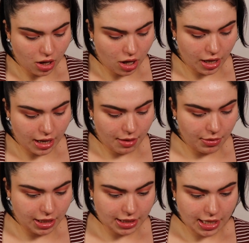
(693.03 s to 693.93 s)
on, I'm
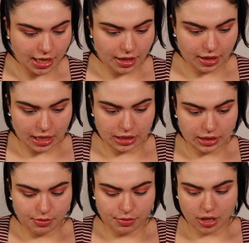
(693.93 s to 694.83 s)
gonna take
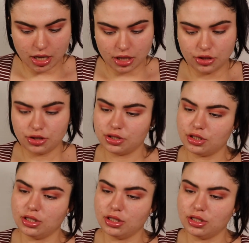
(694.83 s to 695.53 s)
this brush,